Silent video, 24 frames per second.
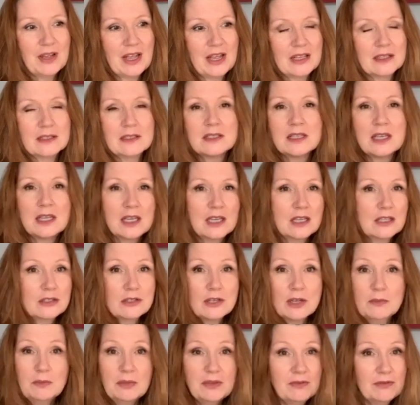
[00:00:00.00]
And
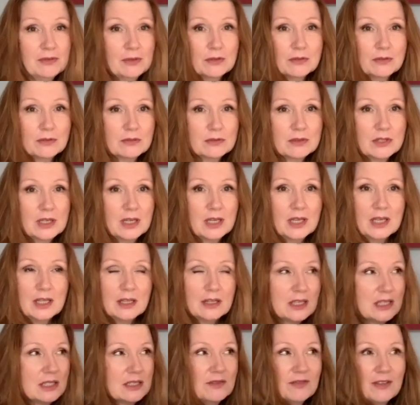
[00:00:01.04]
don't be fooled,
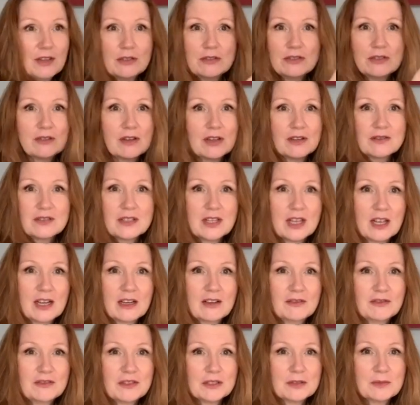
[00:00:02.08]
these photographs that I
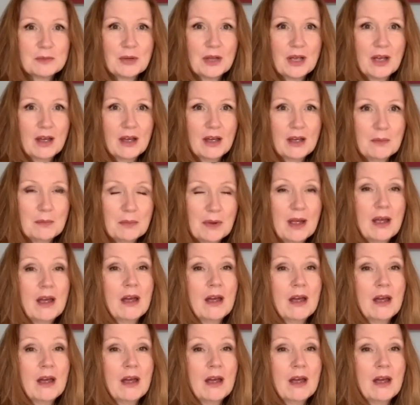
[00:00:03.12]
have just put up,